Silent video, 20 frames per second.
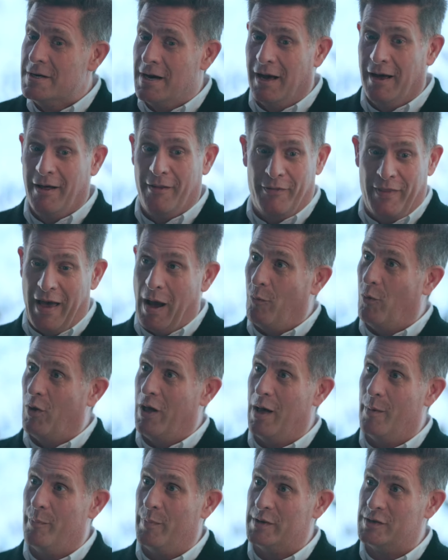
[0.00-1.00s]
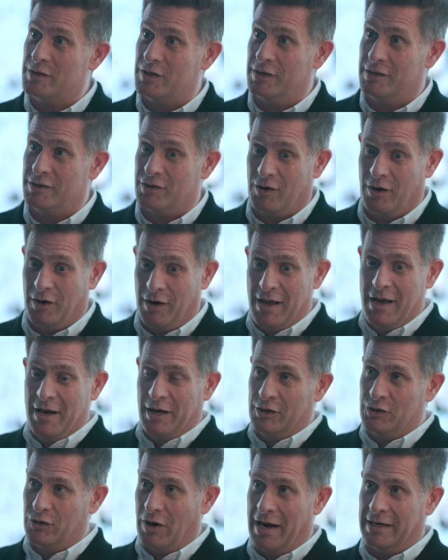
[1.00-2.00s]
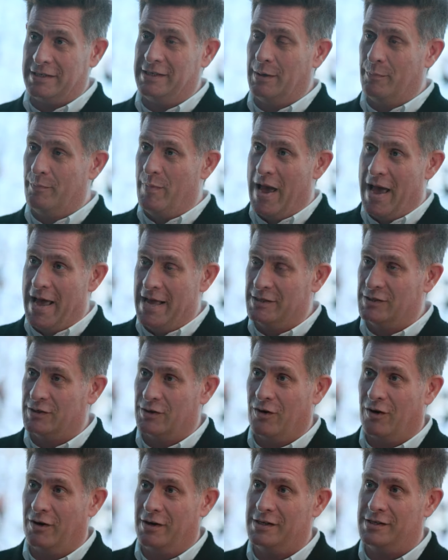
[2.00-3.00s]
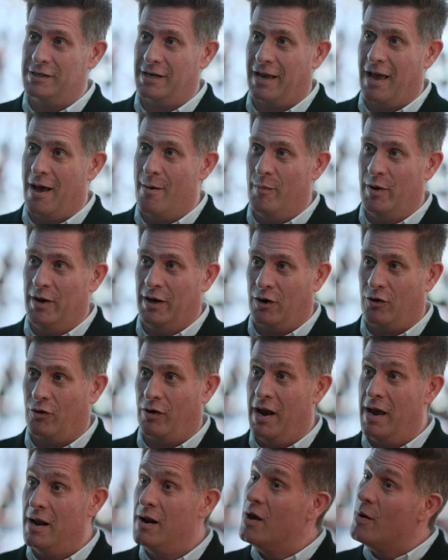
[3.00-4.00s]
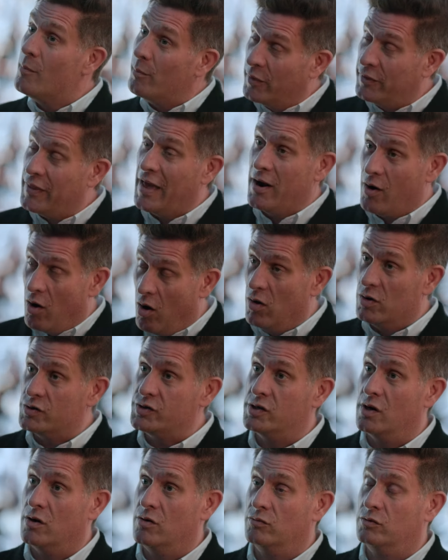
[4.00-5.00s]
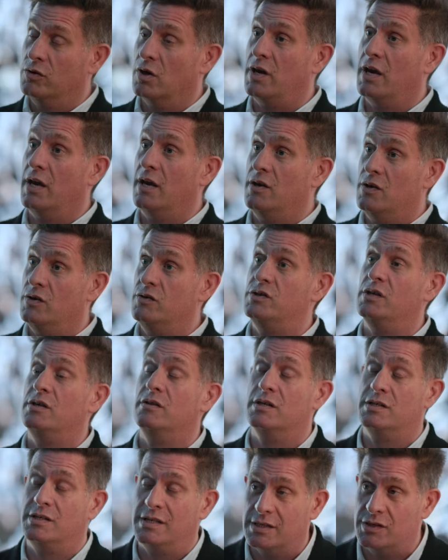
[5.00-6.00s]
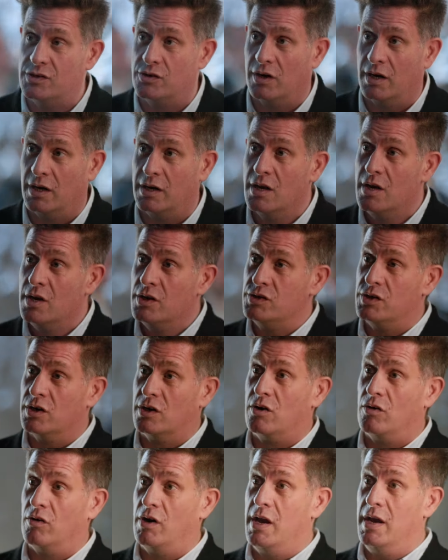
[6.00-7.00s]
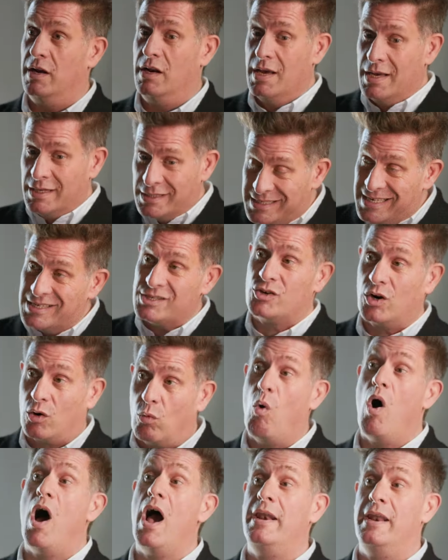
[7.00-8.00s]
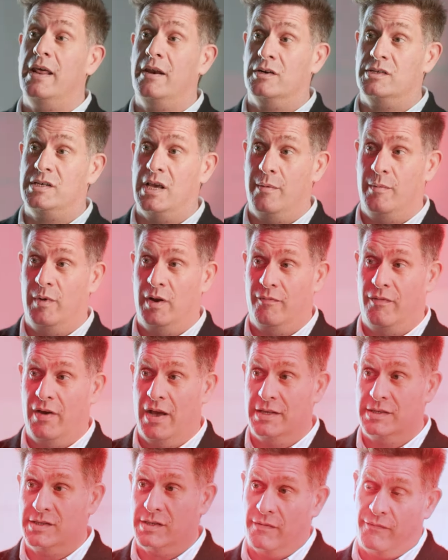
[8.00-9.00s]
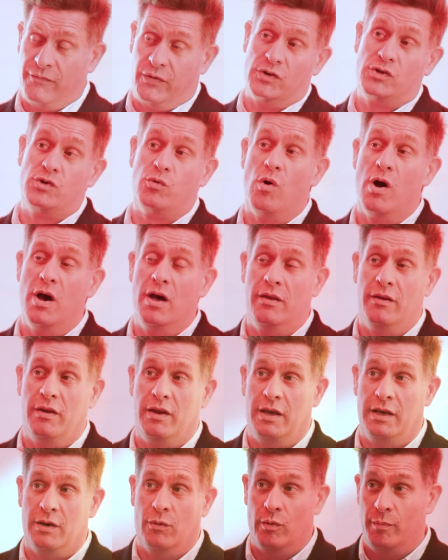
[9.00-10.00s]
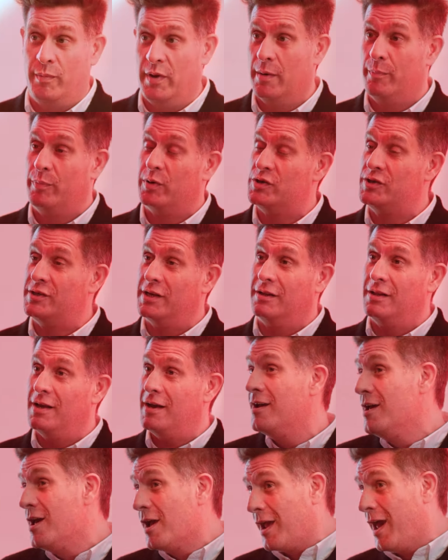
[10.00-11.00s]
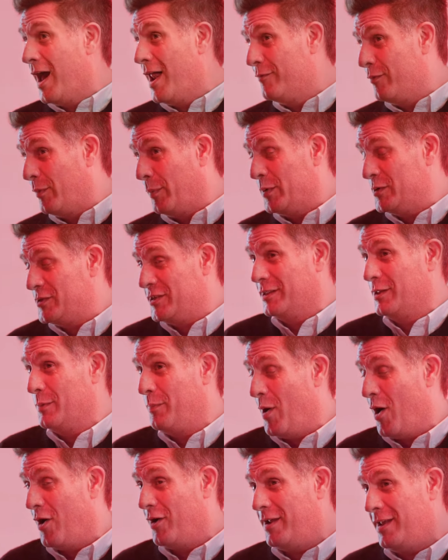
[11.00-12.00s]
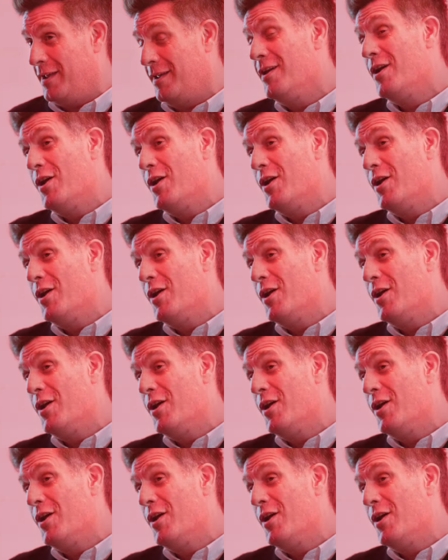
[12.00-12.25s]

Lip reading: That will help us to start attracting bands and artists to come in and create. But then also looking at using the district to create district-wide entertainment events. The first one, it will be a Priscilla, kind of a Priscilla party,